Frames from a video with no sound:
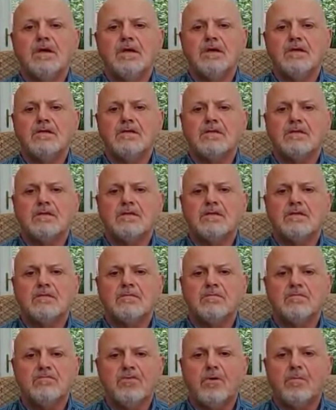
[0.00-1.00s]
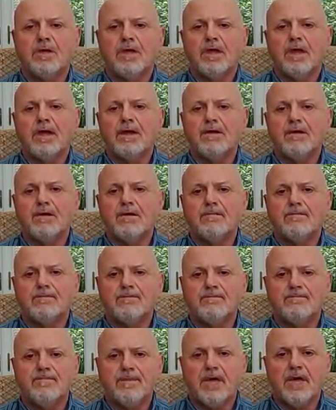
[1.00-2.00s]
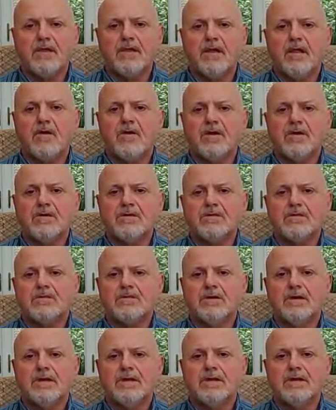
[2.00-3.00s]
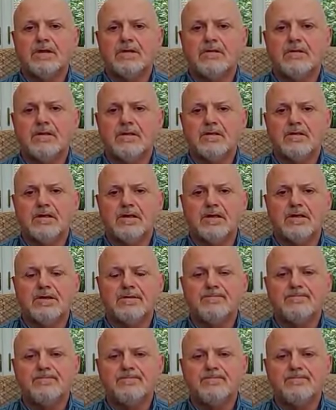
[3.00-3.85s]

it's propaganda and lies and deceit.